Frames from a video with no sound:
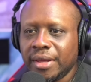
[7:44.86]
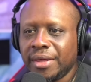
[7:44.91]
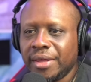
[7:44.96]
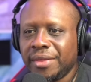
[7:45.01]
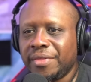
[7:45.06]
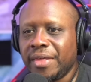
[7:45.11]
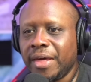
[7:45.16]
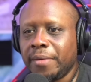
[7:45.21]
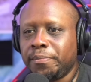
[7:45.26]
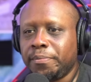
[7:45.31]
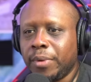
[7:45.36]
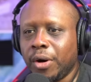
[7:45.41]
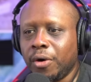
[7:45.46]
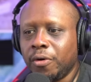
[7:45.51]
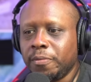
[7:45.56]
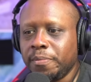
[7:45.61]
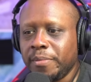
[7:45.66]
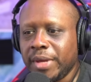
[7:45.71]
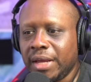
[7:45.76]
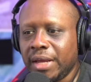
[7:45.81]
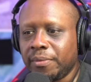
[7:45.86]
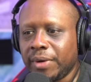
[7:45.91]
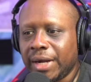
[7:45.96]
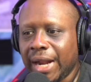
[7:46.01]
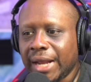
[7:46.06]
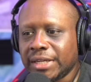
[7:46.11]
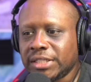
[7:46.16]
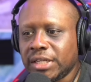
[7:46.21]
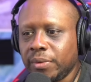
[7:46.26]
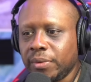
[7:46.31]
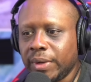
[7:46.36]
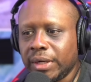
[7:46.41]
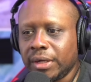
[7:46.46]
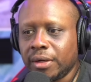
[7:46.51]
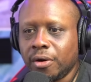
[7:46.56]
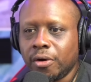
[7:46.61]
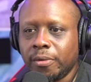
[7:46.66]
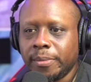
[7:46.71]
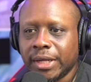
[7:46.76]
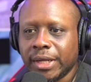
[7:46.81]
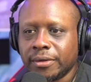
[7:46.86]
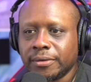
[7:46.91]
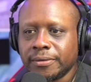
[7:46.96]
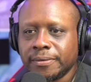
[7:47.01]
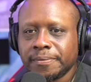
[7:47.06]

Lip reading: that both men would actually win a gold medal.